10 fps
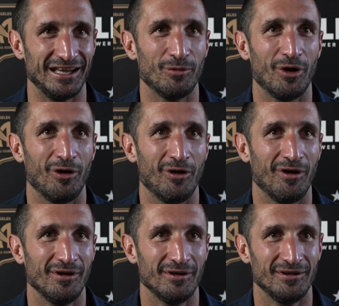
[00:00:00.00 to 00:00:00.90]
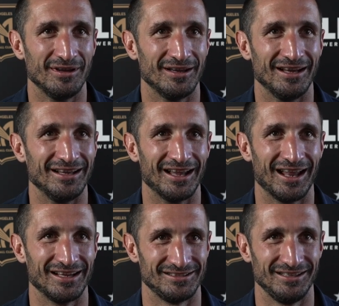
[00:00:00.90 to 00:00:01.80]
team all in the
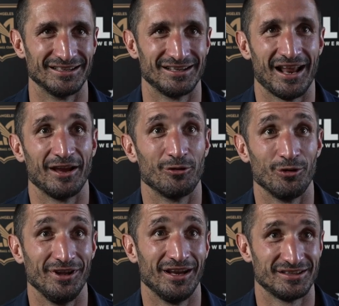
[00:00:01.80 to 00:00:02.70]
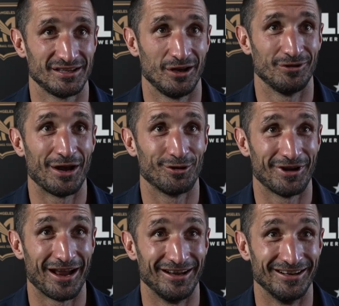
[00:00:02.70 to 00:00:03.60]
last years, like Rui Diaz and whatever,
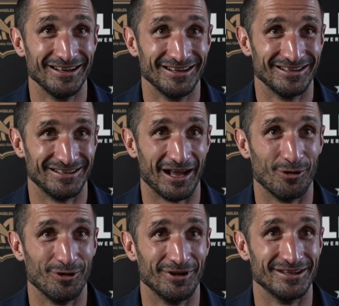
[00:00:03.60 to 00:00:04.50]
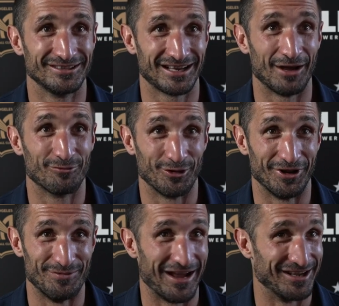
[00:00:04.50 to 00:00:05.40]
now come from
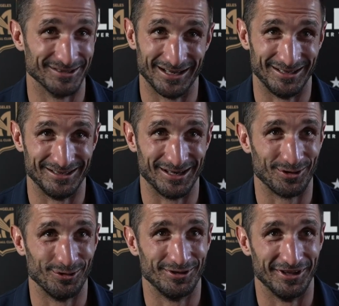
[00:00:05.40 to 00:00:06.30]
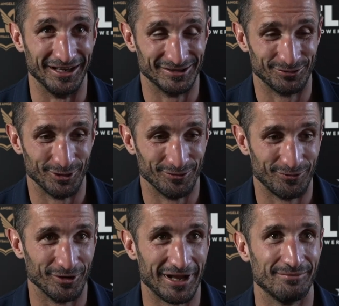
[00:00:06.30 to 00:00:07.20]
the bench. That is a good thing
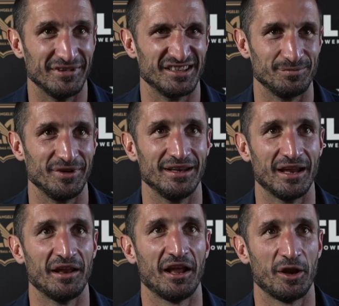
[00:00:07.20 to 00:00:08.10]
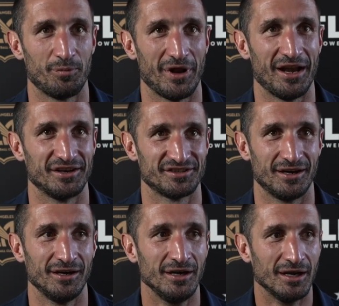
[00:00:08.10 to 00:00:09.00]
for them. It's meaning that other players are